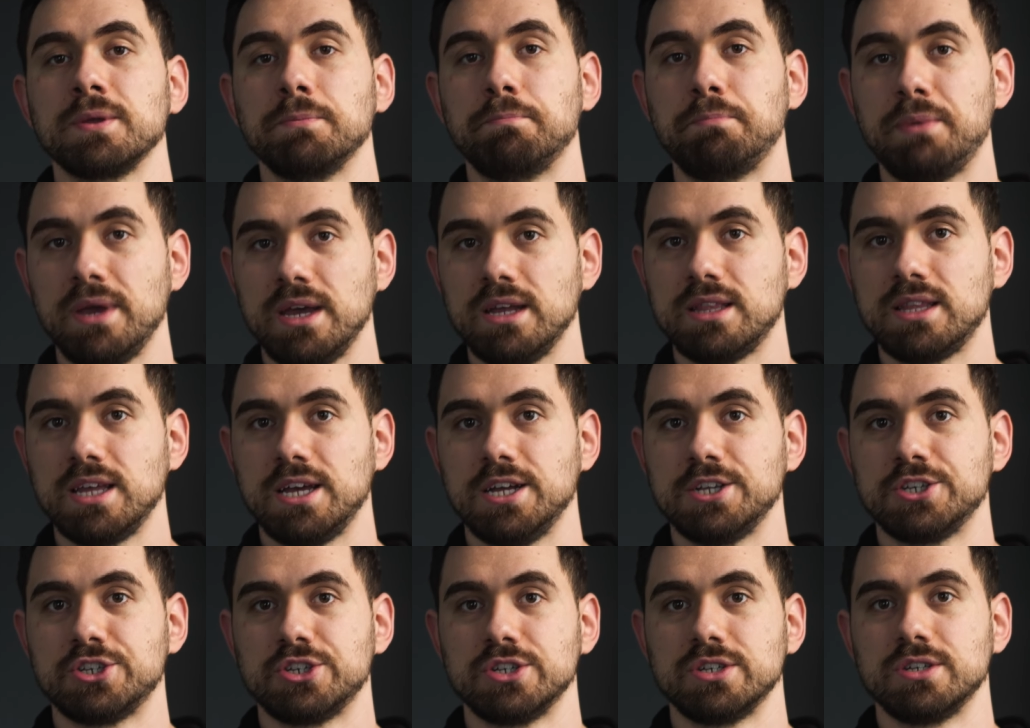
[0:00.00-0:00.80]
Pay
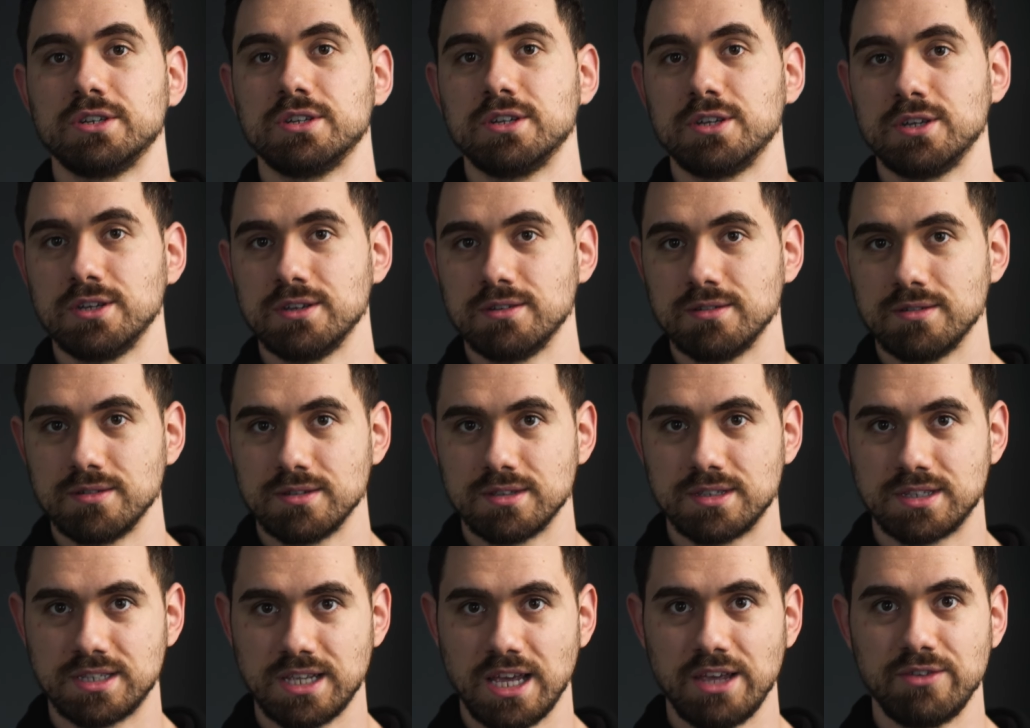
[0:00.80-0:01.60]
attention,
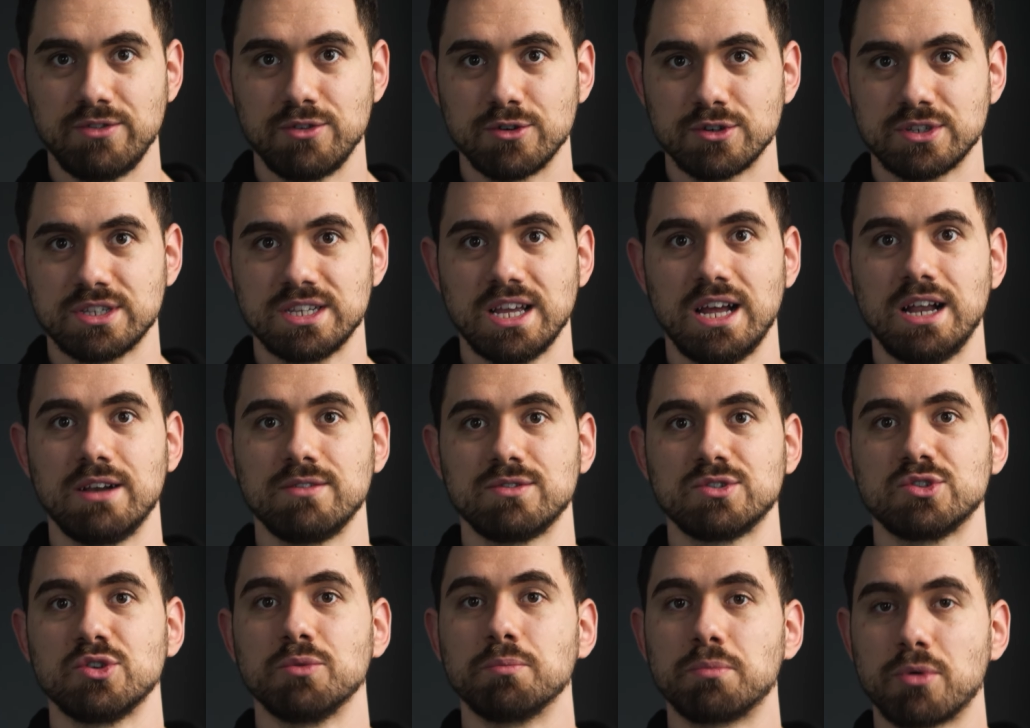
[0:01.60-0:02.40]
save yourself
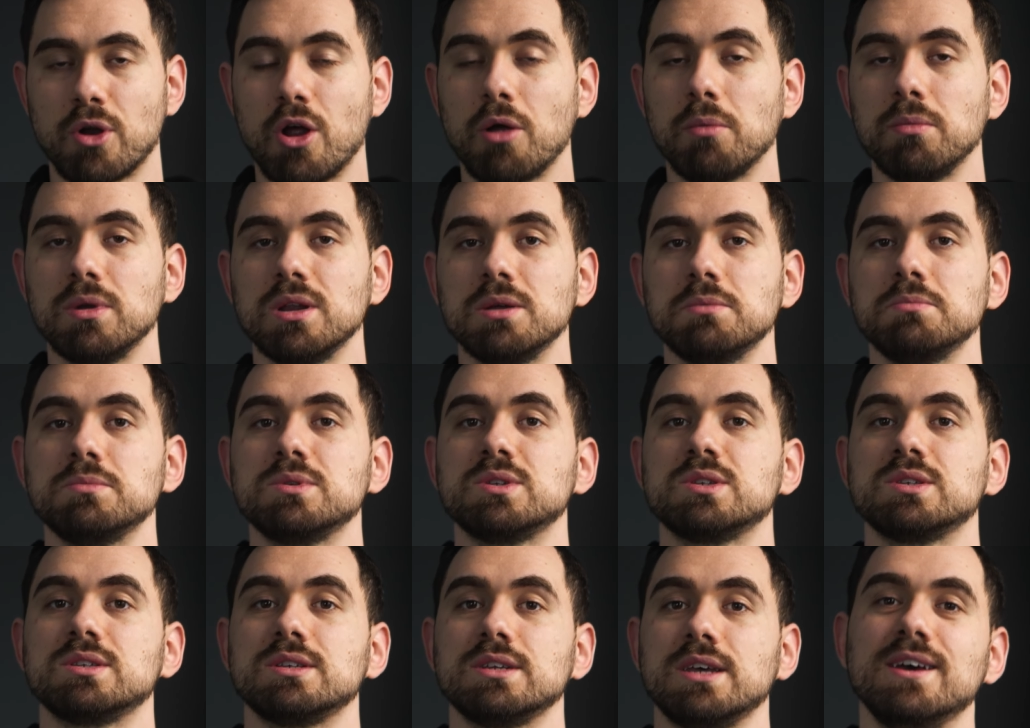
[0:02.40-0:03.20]
some
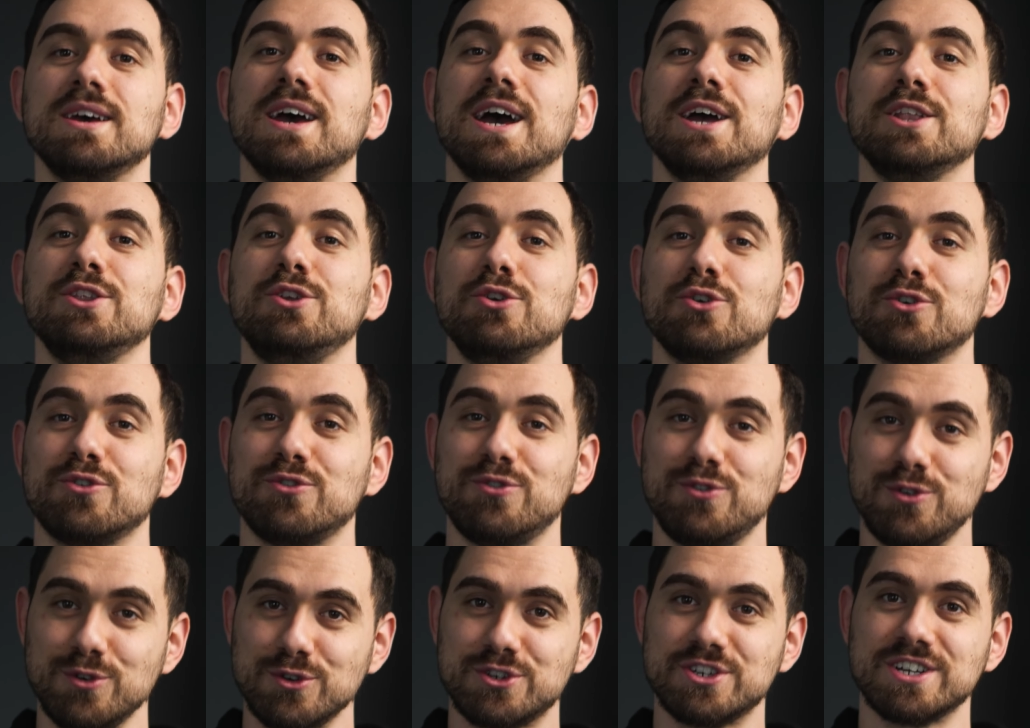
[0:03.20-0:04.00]
problems, and your
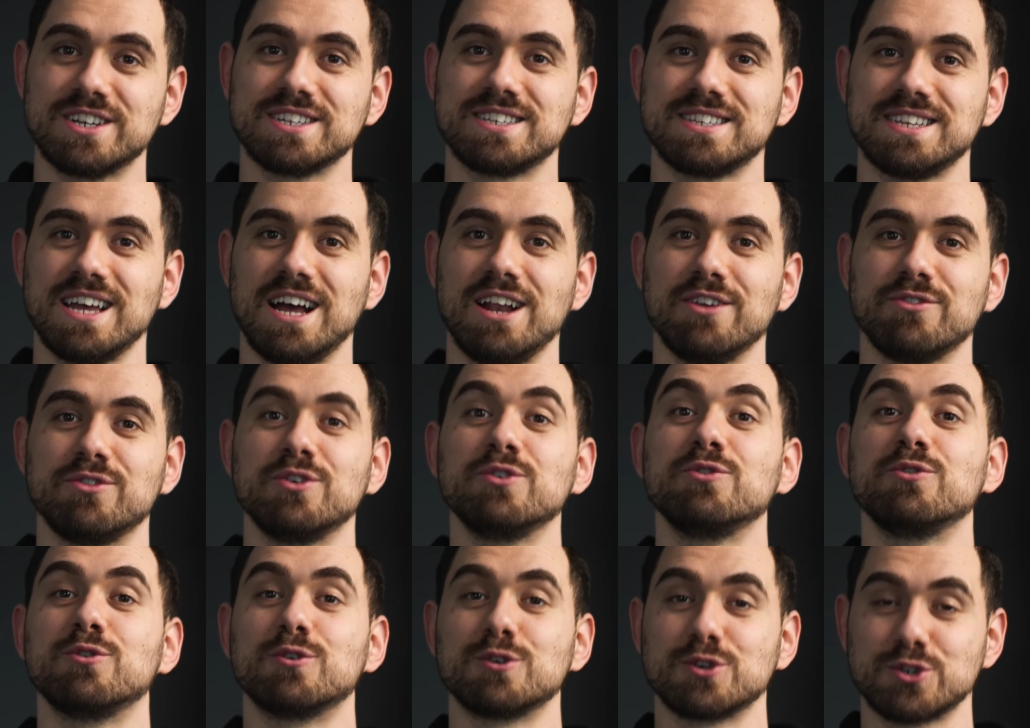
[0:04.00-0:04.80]
future self
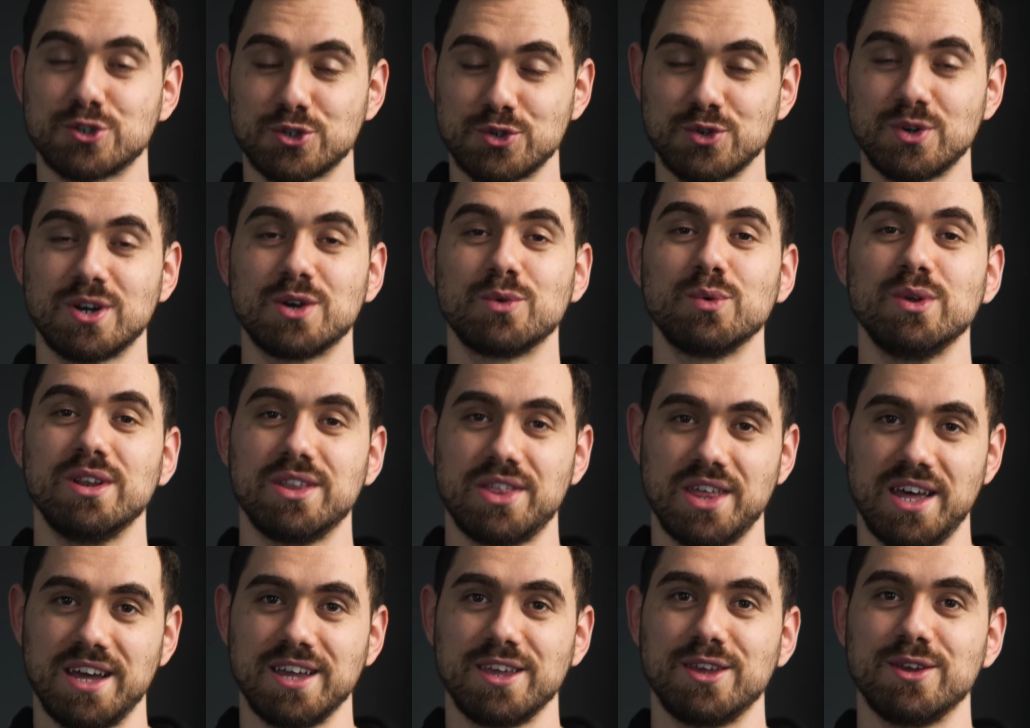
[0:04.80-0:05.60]
for sure will
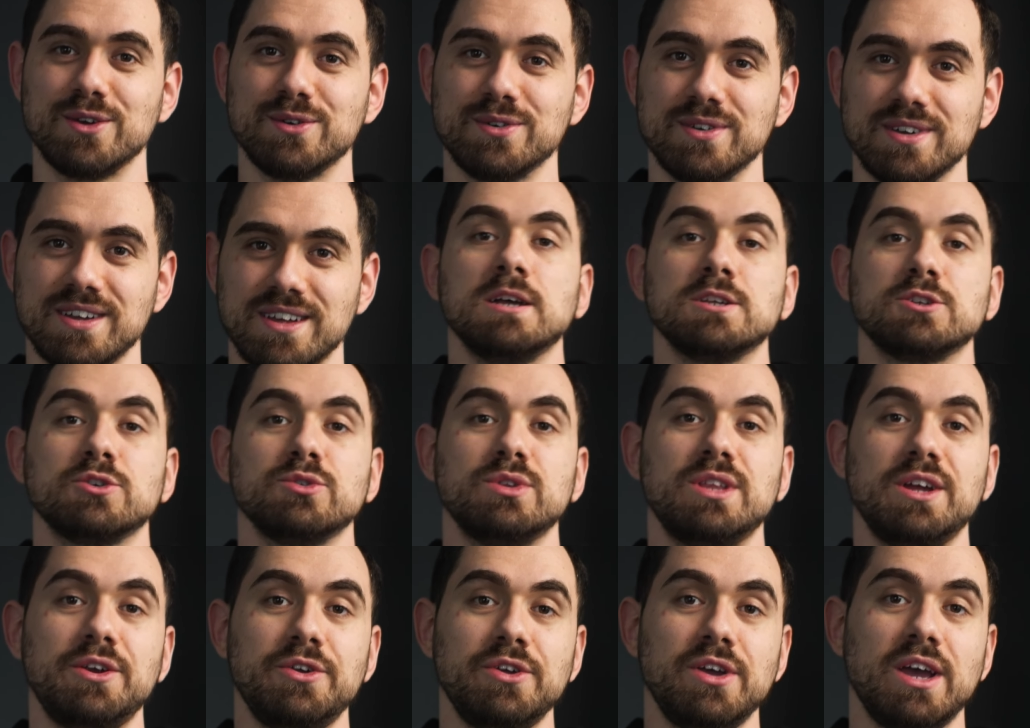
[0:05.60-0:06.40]
thank you. So
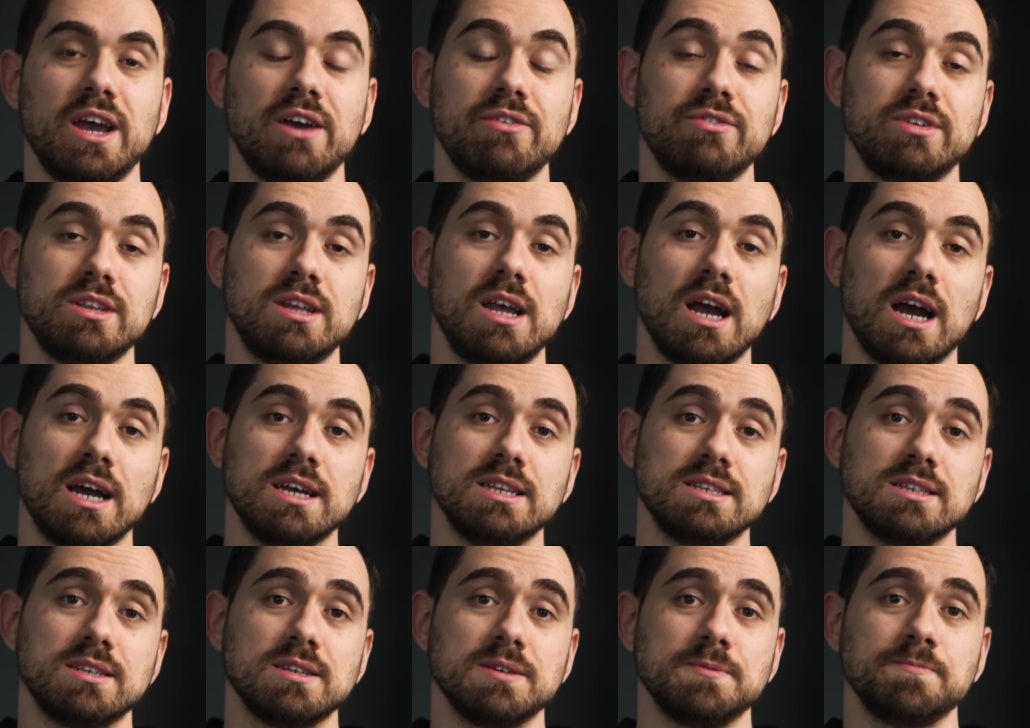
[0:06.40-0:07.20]
there you have it,
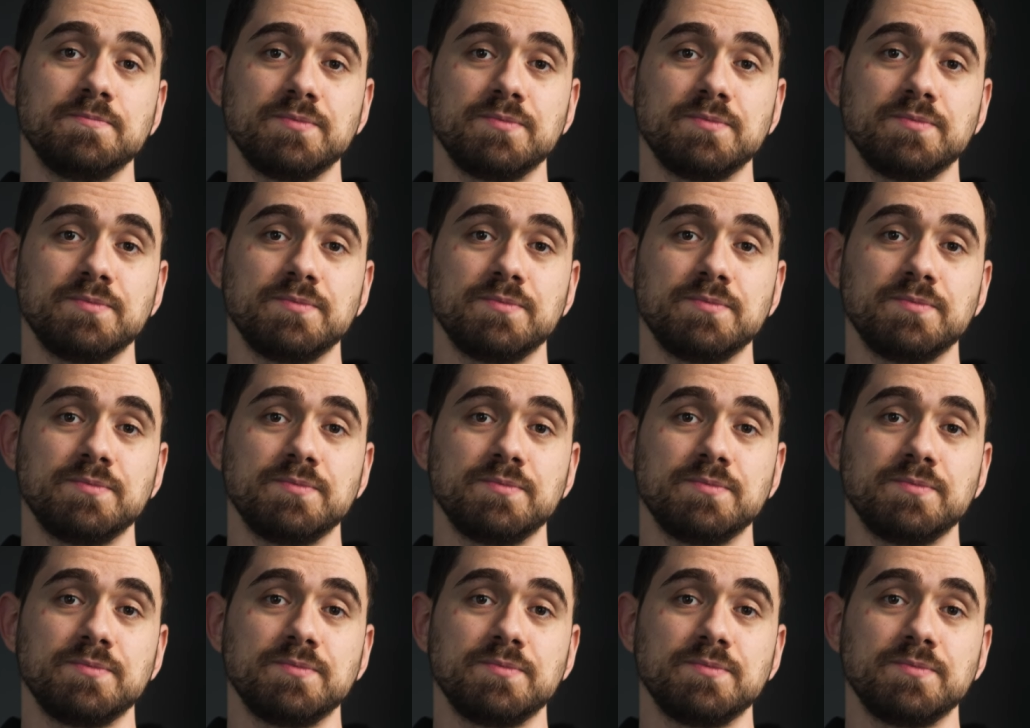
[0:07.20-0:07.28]
guys.